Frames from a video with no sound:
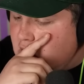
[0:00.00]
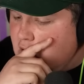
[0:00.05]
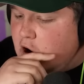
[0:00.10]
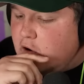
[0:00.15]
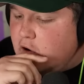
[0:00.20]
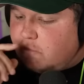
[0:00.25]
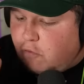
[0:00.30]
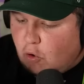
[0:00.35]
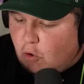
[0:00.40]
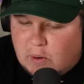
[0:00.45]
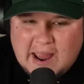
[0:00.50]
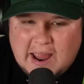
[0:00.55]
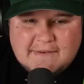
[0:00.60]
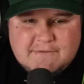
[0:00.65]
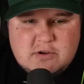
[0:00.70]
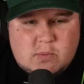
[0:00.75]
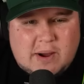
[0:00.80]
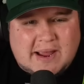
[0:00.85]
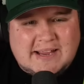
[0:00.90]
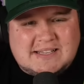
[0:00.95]
for
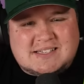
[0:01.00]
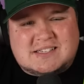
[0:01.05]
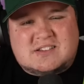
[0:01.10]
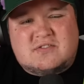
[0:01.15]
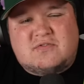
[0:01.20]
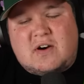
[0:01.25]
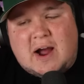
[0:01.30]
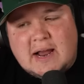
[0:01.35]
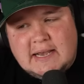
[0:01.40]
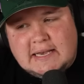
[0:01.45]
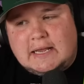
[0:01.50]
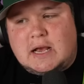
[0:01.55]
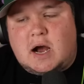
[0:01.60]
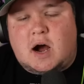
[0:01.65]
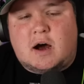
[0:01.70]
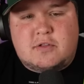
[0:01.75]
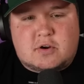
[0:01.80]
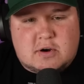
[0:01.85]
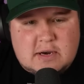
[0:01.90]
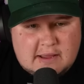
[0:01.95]
heavyweights is finding
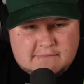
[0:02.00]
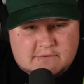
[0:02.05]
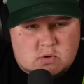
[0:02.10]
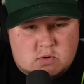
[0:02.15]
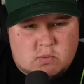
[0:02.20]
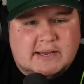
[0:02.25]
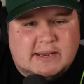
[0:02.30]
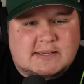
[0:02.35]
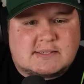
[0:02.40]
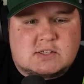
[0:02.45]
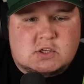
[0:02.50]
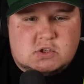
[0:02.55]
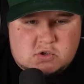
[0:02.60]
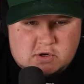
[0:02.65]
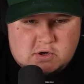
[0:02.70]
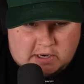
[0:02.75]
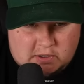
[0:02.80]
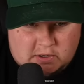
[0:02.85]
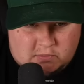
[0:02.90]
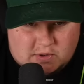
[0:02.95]
other heavyweights to
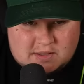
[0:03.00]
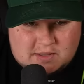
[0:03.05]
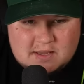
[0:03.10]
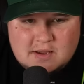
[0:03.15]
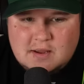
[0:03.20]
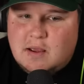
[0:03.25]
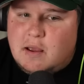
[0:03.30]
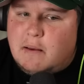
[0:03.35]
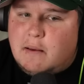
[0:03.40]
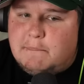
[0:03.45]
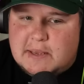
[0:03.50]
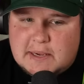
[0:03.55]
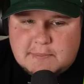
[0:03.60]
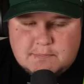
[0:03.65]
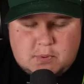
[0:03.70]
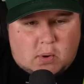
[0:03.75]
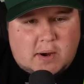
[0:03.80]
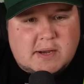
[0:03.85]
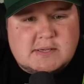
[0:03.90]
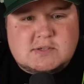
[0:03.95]
train with. Big
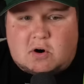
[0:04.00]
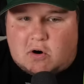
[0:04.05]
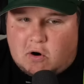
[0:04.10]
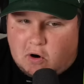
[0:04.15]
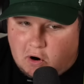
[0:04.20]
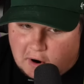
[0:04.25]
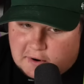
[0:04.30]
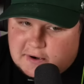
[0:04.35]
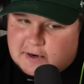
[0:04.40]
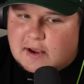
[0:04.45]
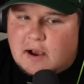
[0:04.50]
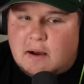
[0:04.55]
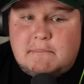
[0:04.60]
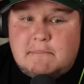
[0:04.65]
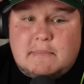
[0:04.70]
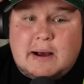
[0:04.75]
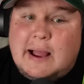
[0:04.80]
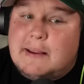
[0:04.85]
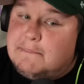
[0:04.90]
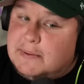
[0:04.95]
boys are hard to come
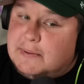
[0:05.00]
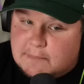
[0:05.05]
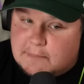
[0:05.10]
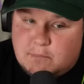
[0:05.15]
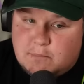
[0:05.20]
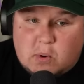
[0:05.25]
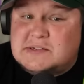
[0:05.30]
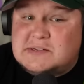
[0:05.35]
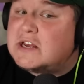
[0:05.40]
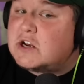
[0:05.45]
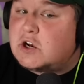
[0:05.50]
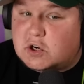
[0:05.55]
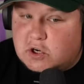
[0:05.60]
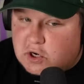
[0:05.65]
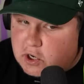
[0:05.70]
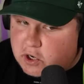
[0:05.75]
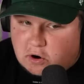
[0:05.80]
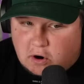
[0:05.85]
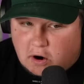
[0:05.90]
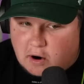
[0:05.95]
by. Big boys that are
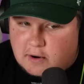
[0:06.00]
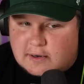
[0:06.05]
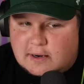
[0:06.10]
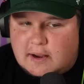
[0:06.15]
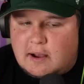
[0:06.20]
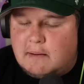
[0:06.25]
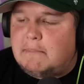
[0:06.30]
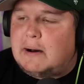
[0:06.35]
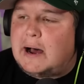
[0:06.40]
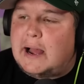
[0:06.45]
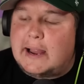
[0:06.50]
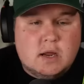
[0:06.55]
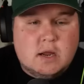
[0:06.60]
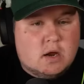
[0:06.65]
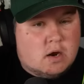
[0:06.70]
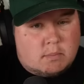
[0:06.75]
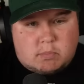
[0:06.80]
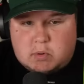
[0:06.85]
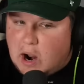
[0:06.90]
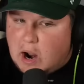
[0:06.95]
good are hard to come by.
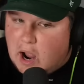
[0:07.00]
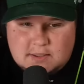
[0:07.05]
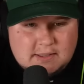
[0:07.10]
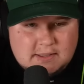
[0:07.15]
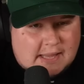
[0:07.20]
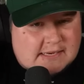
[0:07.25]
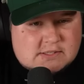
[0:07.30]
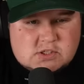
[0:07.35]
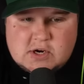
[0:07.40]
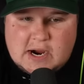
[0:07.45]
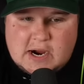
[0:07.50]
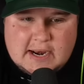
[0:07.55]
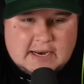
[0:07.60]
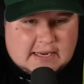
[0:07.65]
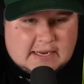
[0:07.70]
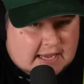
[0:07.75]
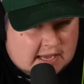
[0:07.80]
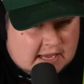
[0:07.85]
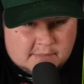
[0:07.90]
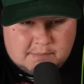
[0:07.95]
Brock Lesnar had a
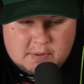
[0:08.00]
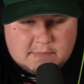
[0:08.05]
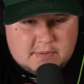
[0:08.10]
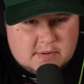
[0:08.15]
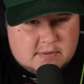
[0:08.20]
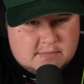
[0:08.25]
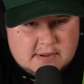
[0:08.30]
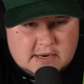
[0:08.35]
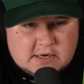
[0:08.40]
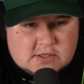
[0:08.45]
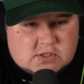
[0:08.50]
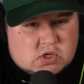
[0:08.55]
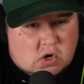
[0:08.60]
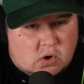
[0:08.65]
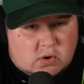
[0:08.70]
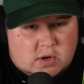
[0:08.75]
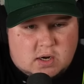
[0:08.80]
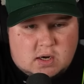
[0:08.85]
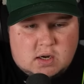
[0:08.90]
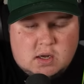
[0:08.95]
camp up in
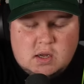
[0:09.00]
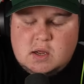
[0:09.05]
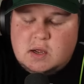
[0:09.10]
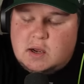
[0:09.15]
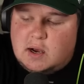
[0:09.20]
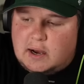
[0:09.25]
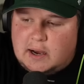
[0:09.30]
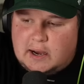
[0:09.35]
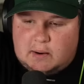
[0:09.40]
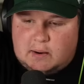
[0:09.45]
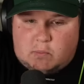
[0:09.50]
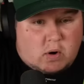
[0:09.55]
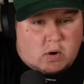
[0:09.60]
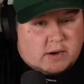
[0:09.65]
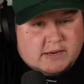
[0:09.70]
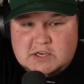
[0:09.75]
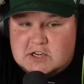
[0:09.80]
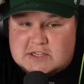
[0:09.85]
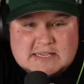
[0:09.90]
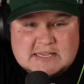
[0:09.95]
Minnesota uh, where
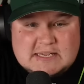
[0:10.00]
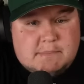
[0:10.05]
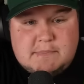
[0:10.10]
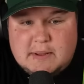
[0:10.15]
he just had big